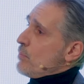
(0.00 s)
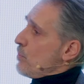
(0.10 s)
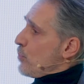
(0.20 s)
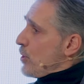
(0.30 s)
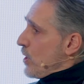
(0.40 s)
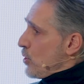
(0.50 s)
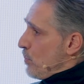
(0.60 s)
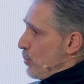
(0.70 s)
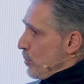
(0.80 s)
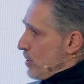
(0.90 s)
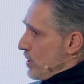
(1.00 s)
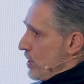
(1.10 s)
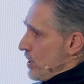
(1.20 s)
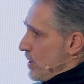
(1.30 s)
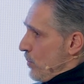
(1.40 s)
production
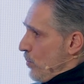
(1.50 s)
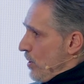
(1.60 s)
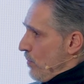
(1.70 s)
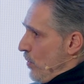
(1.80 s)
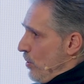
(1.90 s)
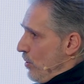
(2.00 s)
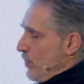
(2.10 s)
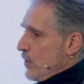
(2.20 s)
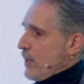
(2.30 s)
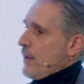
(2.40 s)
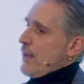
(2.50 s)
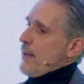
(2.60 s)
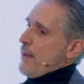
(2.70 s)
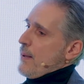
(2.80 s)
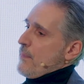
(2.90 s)
processes that were involved,
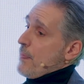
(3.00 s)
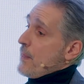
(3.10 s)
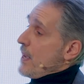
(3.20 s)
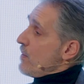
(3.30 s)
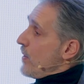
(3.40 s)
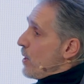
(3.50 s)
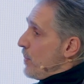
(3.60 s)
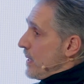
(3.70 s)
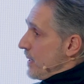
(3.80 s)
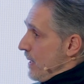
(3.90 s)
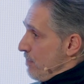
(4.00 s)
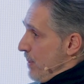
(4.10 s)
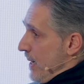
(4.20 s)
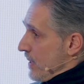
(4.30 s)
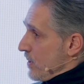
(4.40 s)
the environmental
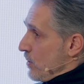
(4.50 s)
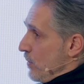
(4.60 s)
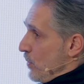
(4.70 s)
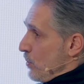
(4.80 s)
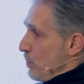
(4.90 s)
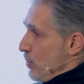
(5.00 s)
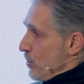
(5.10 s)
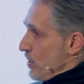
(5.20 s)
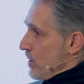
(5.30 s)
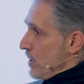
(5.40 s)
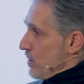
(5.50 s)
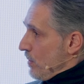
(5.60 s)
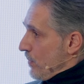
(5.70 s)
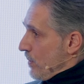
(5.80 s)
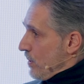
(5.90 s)
impact of those processes
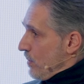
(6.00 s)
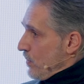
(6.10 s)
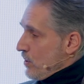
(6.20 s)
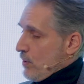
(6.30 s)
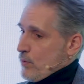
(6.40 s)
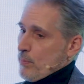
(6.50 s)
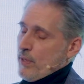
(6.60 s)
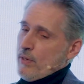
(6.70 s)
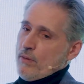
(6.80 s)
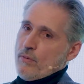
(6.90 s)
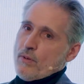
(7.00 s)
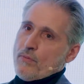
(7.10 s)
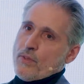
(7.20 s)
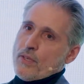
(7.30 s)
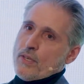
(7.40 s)
of
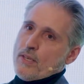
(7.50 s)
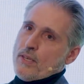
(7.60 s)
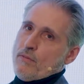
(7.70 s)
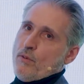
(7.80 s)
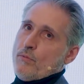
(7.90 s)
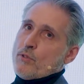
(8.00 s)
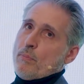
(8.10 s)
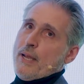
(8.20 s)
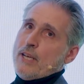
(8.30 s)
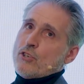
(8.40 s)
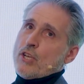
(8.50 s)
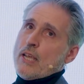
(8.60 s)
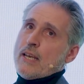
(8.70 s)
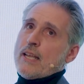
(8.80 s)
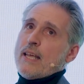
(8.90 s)
the involved supply
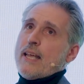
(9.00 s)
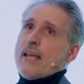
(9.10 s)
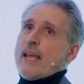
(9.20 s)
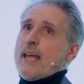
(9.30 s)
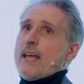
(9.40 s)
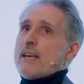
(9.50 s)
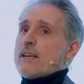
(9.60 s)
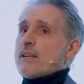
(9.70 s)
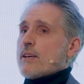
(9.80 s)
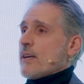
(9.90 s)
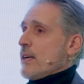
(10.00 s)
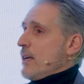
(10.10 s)
chain, and a